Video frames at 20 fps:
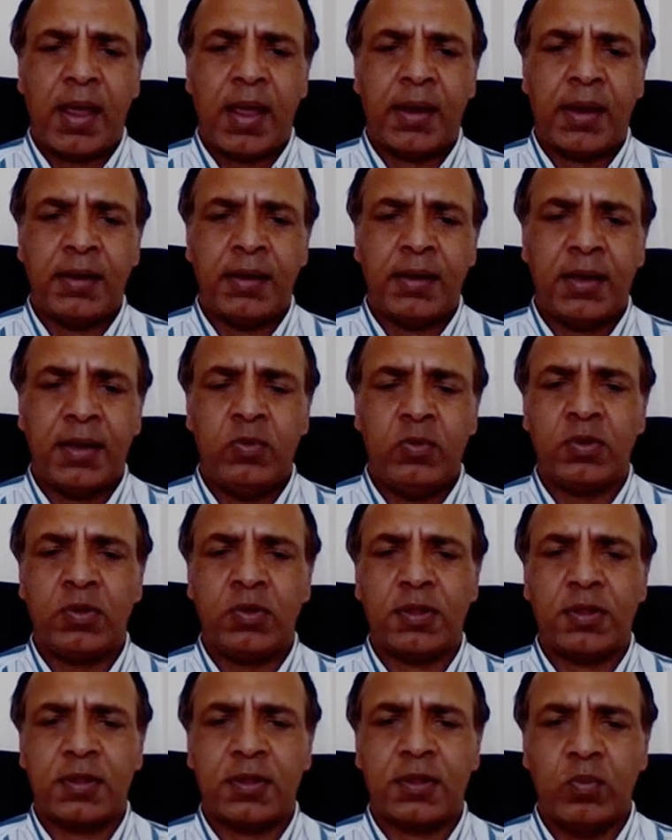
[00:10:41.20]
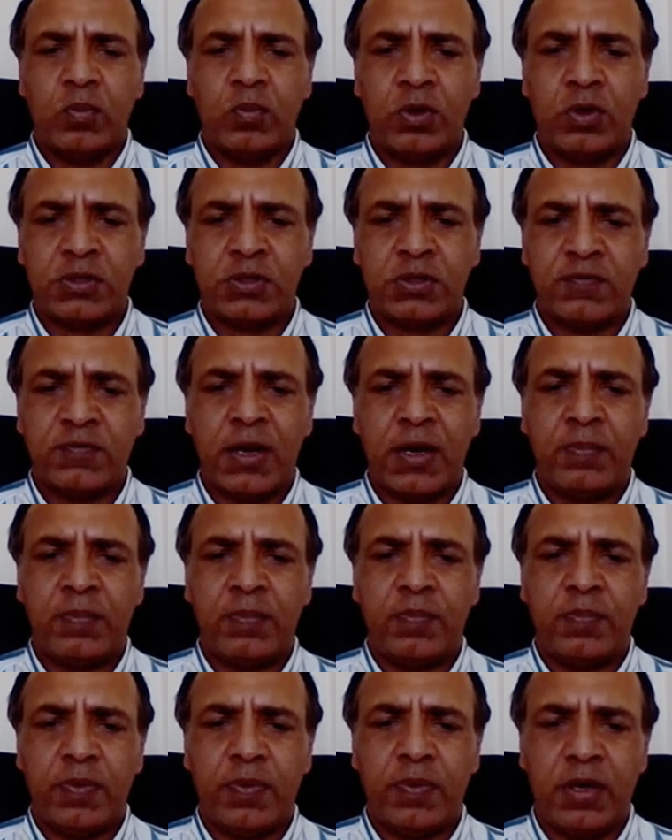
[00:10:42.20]
and the immune system will
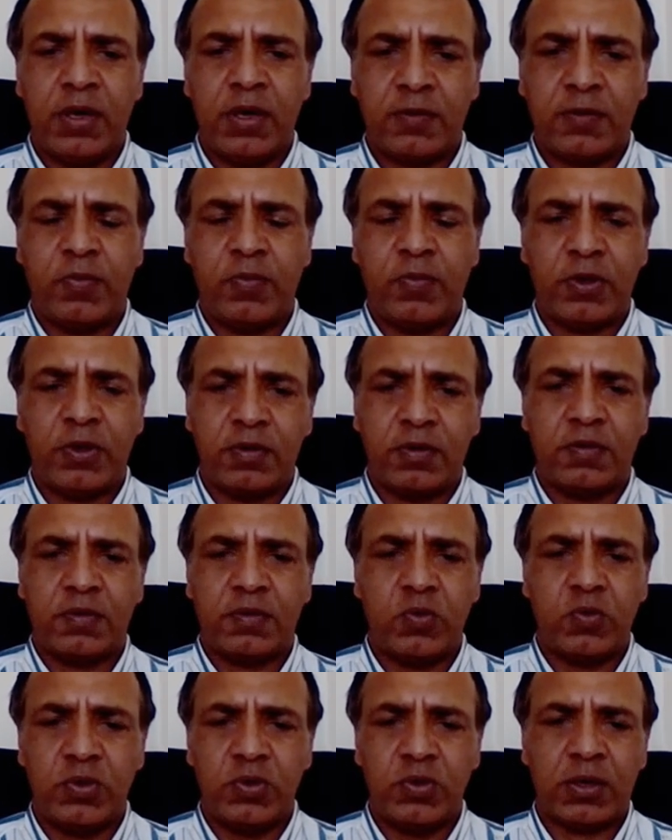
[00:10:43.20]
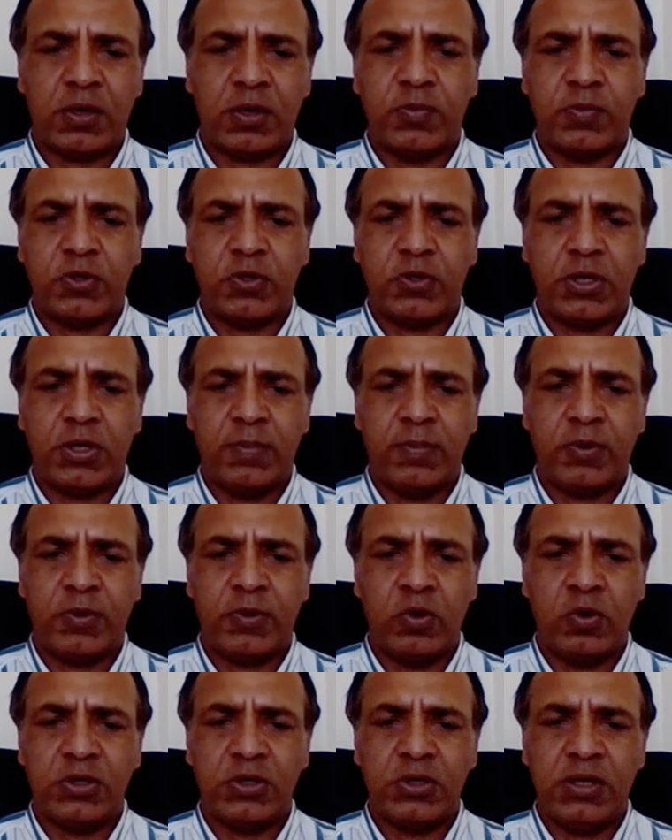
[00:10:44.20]
develop a response to that particular
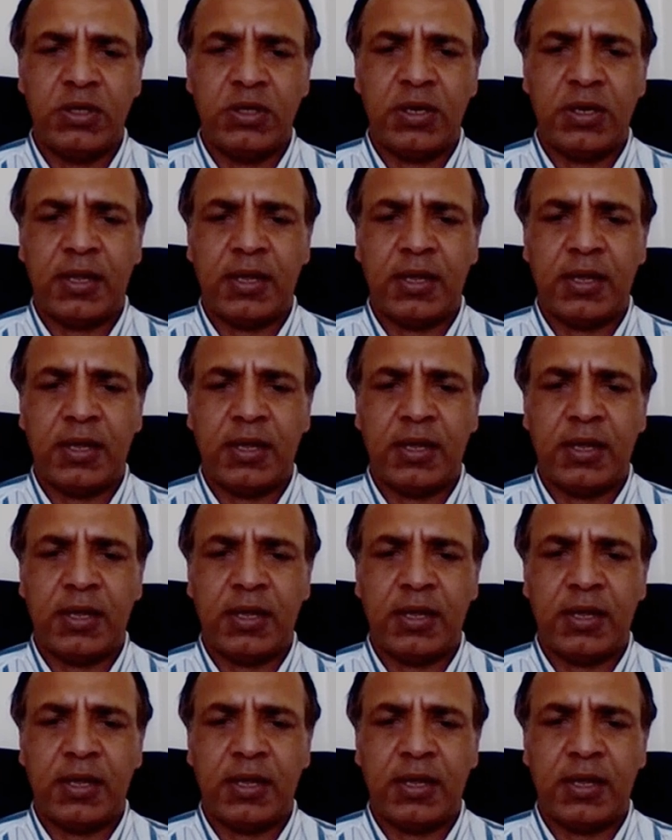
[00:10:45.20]
protein.